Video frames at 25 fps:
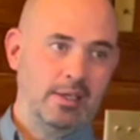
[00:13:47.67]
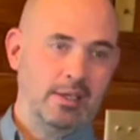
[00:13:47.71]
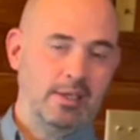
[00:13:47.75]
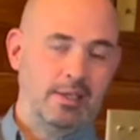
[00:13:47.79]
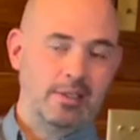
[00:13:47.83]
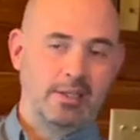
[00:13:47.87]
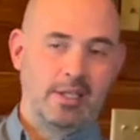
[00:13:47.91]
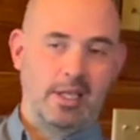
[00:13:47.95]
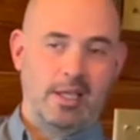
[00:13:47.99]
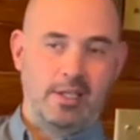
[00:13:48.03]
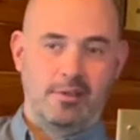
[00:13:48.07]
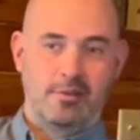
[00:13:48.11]

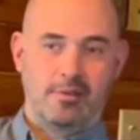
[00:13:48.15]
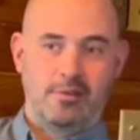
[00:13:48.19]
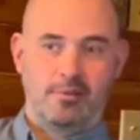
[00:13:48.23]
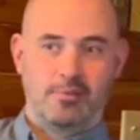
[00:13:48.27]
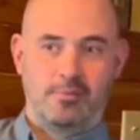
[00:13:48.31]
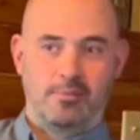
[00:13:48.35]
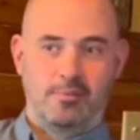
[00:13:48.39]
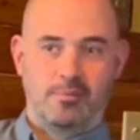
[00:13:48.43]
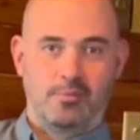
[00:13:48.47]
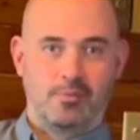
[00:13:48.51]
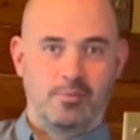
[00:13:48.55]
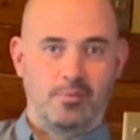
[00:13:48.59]
then
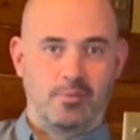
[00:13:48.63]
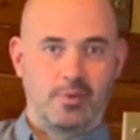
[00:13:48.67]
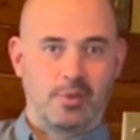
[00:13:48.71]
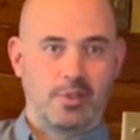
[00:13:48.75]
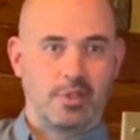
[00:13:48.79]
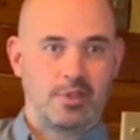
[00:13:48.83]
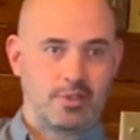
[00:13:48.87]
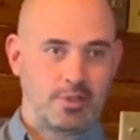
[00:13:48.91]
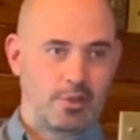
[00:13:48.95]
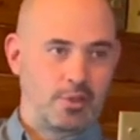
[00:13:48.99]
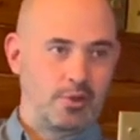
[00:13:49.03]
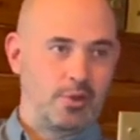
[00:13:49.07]

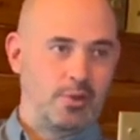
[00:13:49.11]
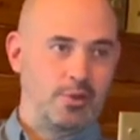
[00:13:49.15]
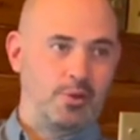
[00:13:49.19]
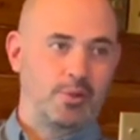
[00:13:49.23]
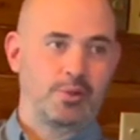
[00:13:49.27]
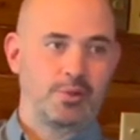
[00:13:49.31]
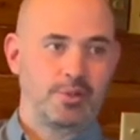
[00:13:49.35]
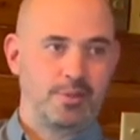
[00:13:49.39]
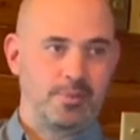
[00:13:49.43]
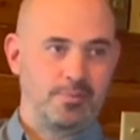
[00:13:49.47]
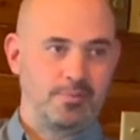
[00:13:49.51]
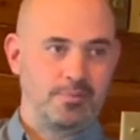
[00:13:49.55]
there's a
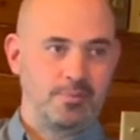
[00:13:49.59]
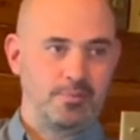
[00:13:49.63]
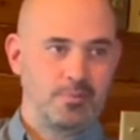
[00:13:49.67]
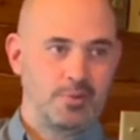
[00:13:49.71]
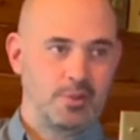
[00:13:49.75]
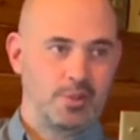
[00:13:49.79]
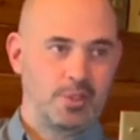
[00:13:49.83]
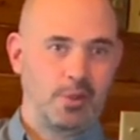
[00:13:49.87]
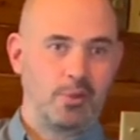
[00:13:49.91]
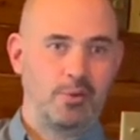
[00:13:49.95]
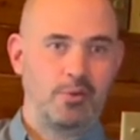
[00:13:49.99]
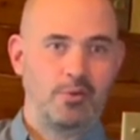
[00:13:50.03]
cause.
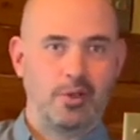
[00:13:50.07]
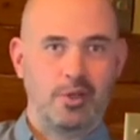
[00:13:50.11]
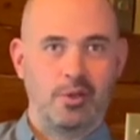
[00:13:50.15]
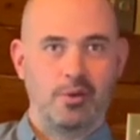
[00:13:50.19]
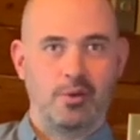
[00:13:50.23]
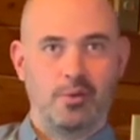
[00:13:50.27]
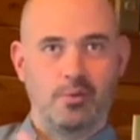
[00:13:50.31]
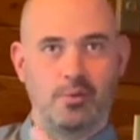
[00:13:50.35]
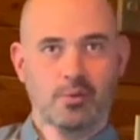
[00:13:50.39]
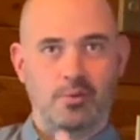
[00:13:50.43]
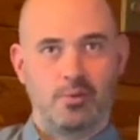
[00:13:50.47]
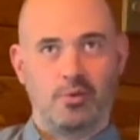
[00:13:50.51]
So if
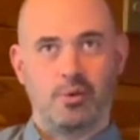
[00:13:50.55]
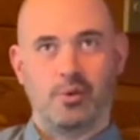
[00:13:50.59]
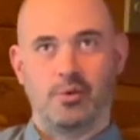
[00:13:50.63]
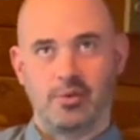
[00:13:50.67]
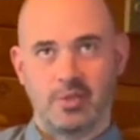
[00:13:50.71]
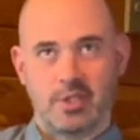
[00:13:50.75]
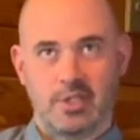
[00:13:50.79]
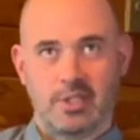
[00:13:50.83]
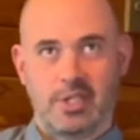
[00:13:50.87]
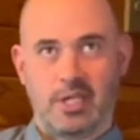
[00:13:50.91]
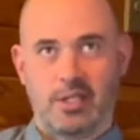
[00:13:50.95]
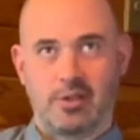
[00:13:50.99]
you
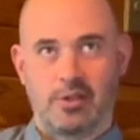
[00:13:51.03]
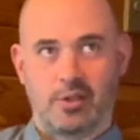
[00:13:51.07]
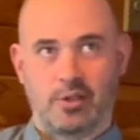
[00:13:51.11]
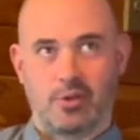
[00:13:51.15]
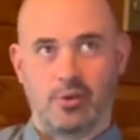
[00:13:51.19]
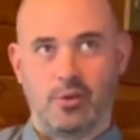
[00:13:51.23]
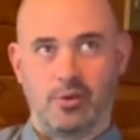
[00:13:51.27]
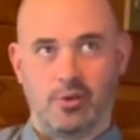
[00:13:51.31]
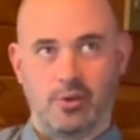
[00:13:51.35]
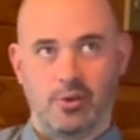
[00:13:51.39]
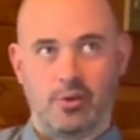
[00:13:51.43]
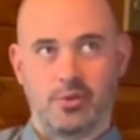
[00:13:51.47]
understand the
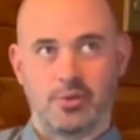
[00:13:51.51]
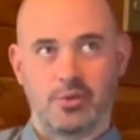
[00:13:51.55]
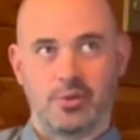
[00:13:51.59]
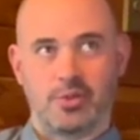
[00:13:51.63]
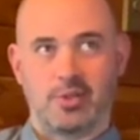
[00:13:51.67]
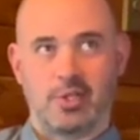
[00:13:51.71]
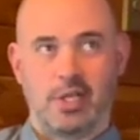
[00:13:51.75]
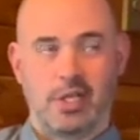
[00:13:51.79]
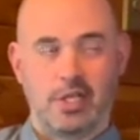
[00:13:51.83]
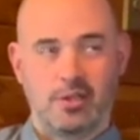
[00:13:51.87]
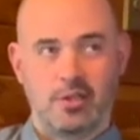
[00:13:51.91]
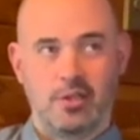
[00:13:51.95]
cause,
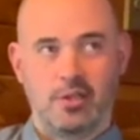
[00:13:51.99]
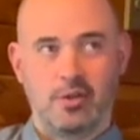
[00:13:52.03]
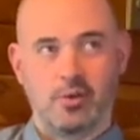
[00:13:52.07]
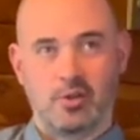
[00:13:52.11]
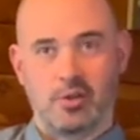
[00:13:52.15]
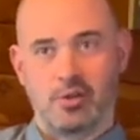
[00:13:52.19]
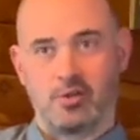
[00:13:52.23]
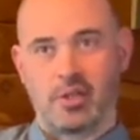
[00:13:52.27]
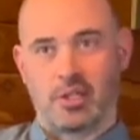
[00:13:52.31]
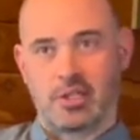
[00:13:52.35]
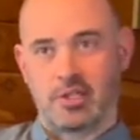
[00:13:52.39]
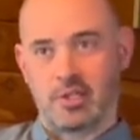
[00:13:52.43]
then you
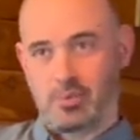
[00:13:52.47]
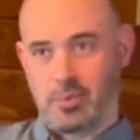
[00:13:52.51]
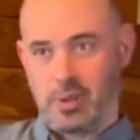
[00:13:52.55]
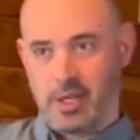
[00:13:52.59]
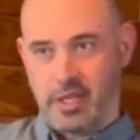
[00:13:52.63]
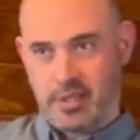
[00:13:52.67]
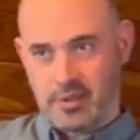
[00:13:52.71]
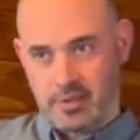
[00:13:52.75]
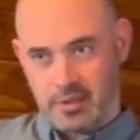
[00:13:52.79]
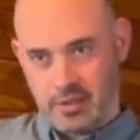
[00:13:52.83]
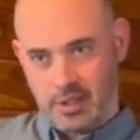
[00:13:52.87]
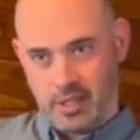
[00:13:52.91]
can
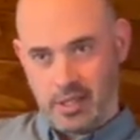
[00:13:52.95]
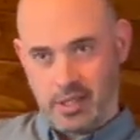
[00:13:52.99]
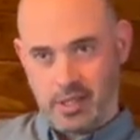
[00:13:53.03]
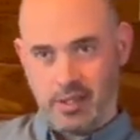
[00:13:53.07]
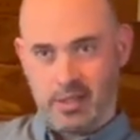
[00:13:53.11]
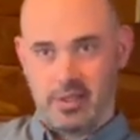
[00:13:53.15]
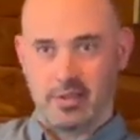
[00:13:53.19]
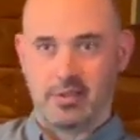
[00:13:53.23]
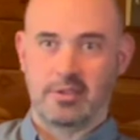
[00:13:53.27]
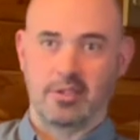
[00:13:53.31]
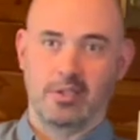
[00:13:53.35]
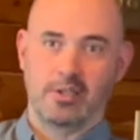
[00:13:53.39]
explain to the
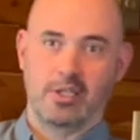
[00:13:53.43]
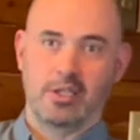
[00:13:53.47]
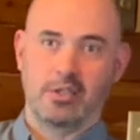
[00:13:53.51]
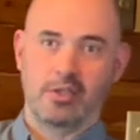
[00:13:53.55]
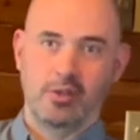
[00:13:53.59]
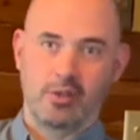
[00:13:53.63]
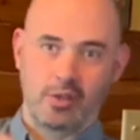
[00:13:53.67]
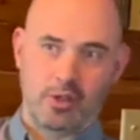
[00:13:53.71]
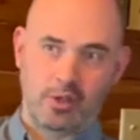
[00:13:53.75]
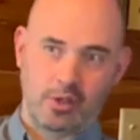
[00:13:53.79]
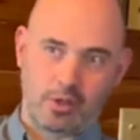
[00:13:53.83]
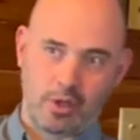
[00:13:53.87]
client, and then you
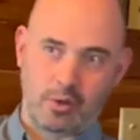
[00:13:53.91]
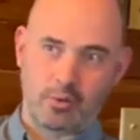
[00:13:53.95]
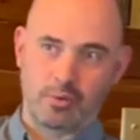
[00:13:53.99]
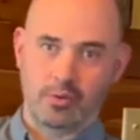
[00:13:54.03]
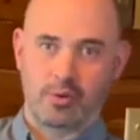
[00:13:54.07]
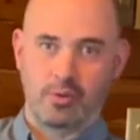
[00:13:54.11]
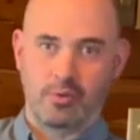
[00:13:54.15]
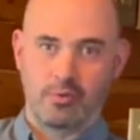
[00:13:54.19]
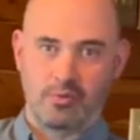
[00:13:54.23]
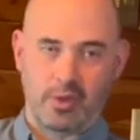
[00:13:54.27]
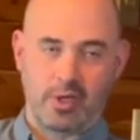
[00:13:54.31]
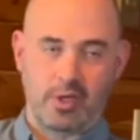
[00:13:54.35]
can go
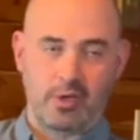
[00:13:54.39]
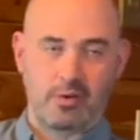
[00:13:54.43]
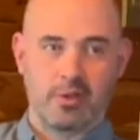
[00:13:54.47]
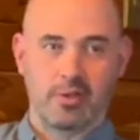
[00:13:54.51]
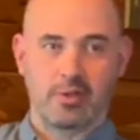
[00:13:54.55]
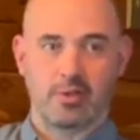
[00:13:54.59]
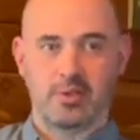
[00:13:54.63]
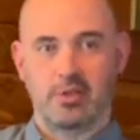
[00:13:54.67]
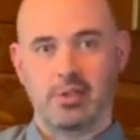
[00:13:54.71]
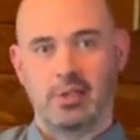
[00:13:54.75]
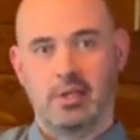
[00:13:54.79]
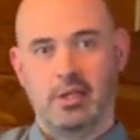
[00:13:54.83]
through
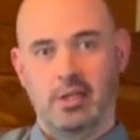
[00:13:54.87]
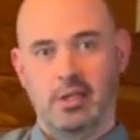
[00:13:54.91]
various